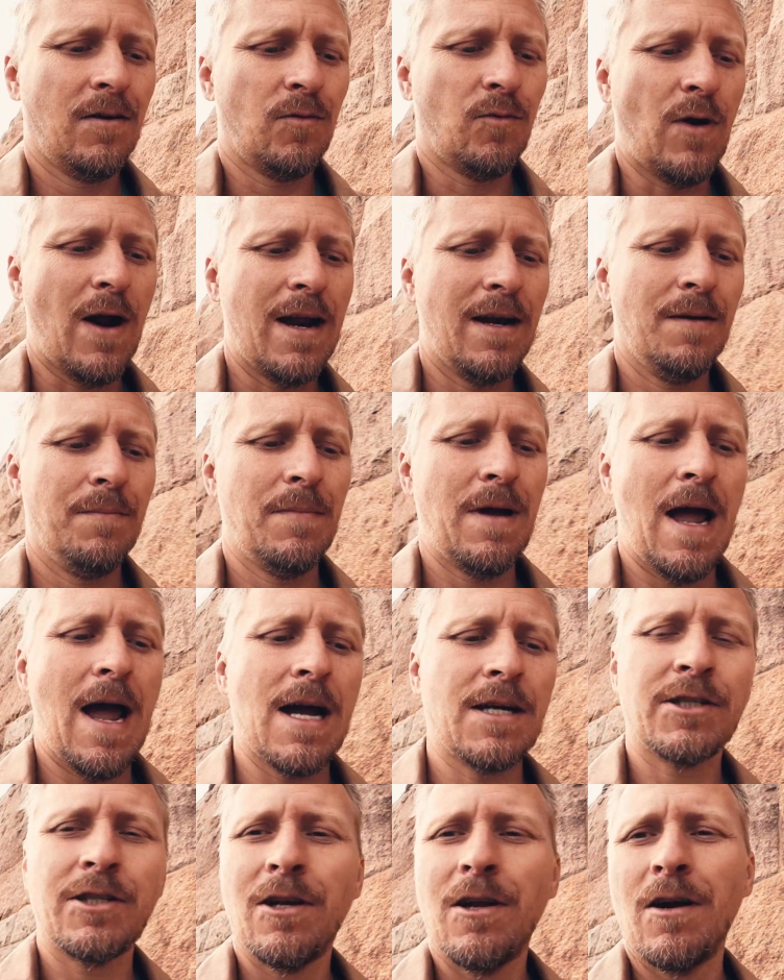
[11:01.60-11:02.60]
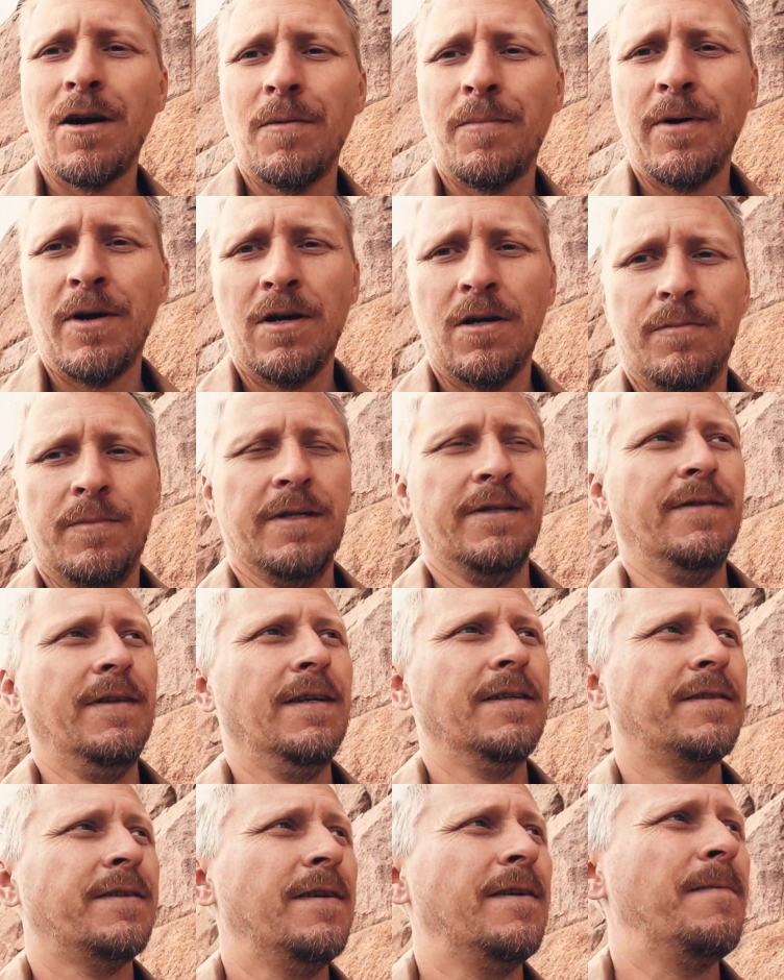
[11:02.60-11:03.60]
random ashlar pyramid,
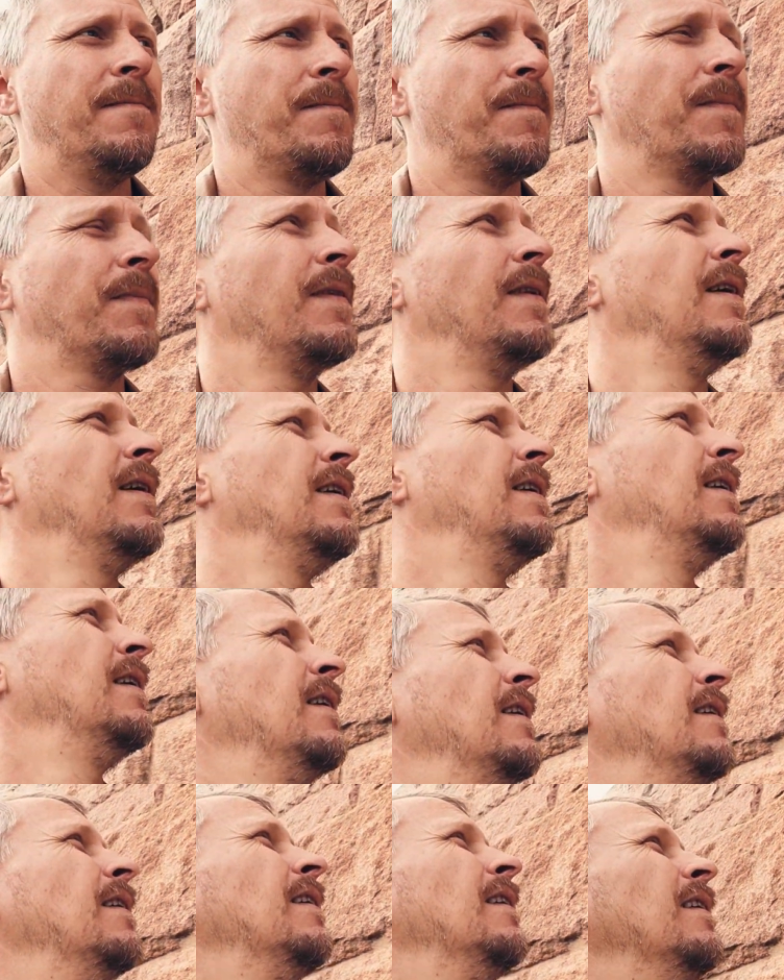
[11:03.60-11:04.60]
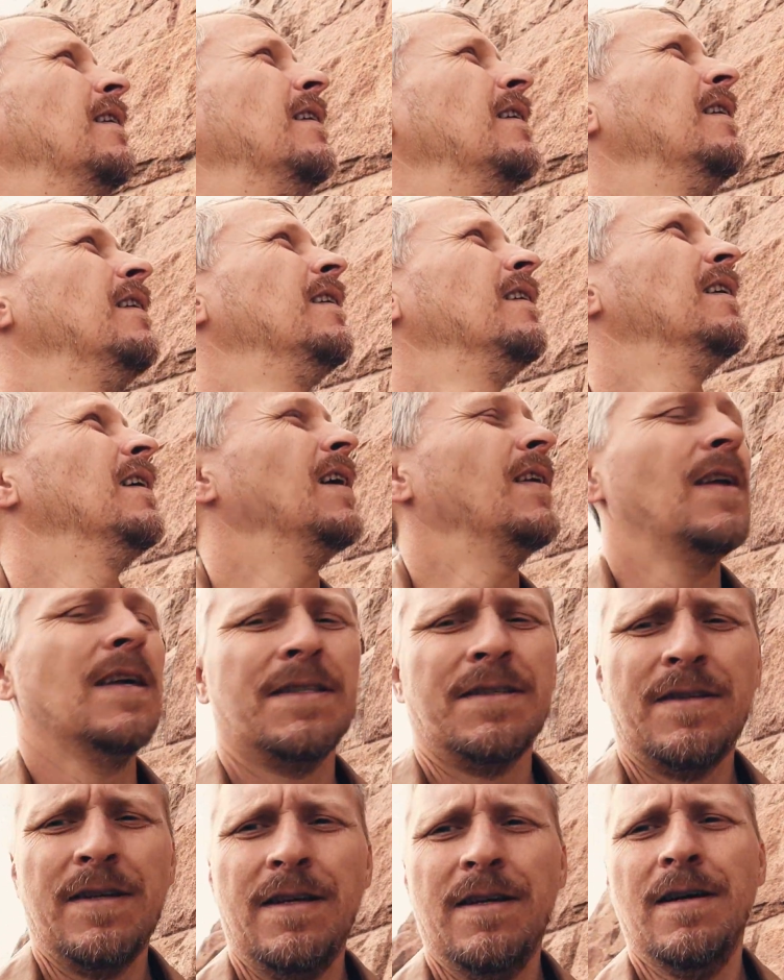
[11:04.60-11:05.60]
they say. And
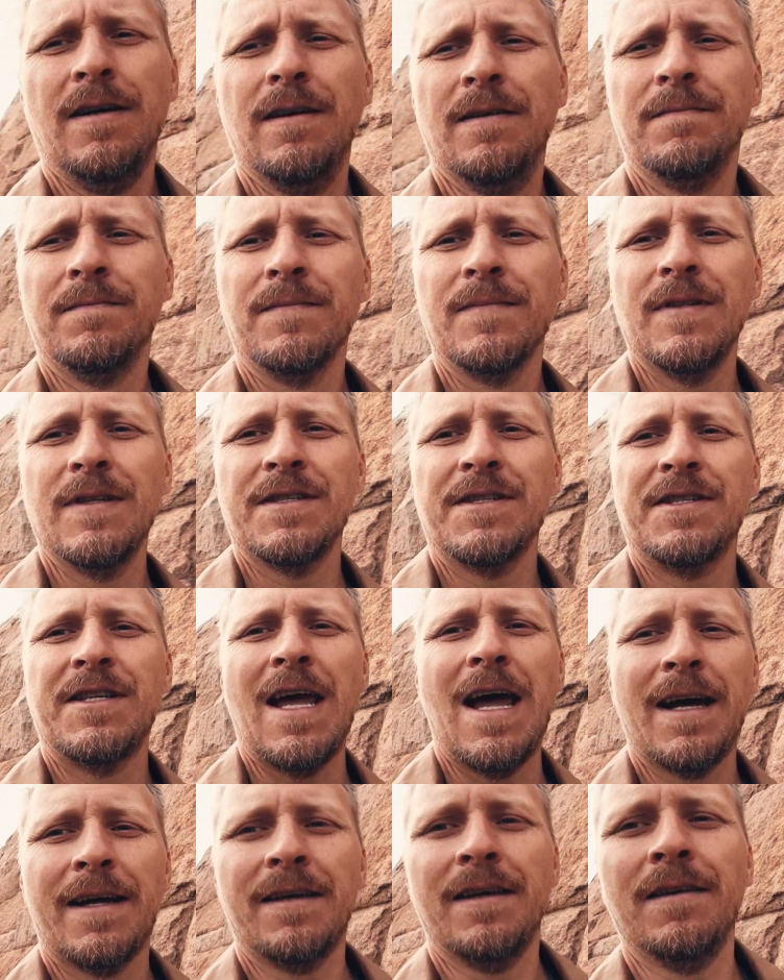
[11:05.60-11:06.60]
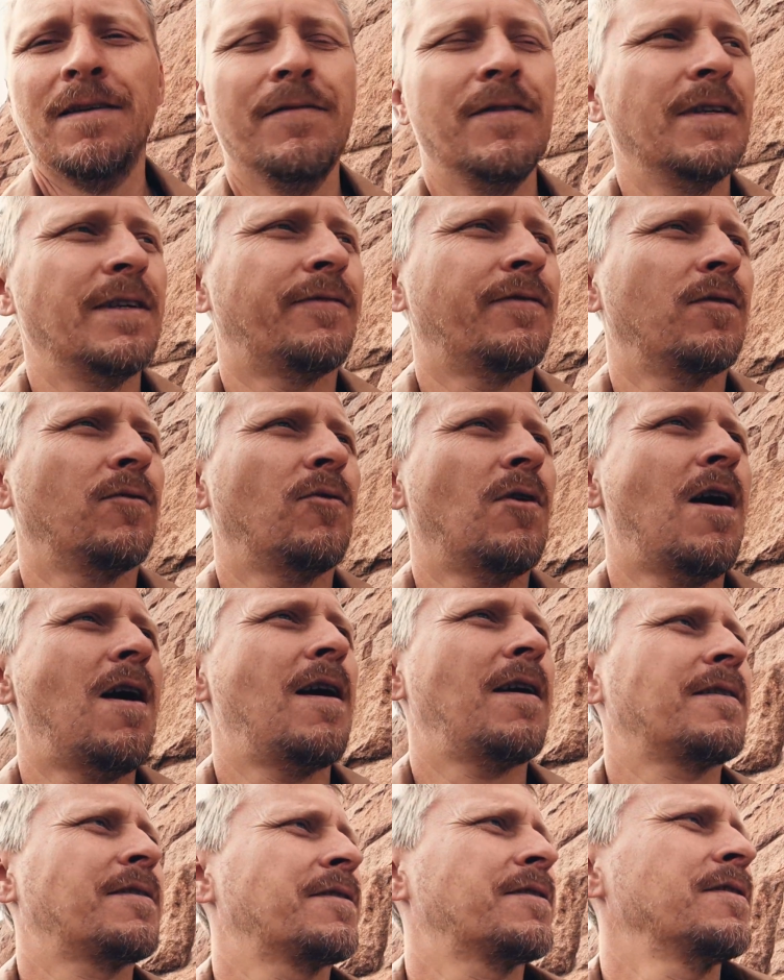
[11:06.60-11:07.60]
that's the stacking of the different
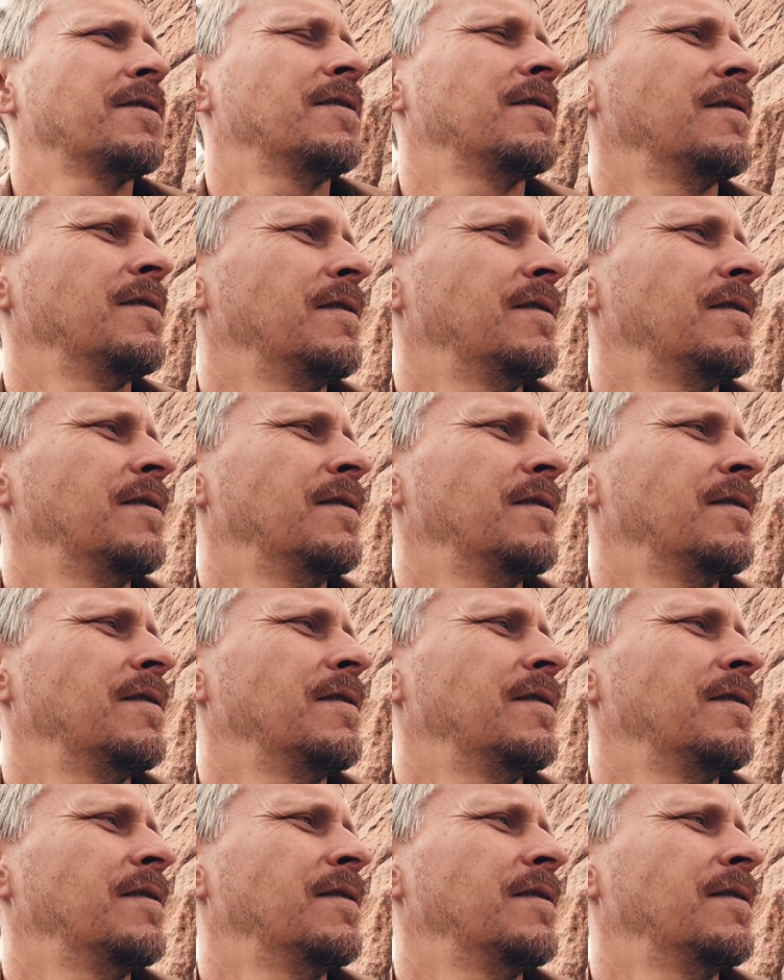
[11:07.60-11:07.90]
rocks.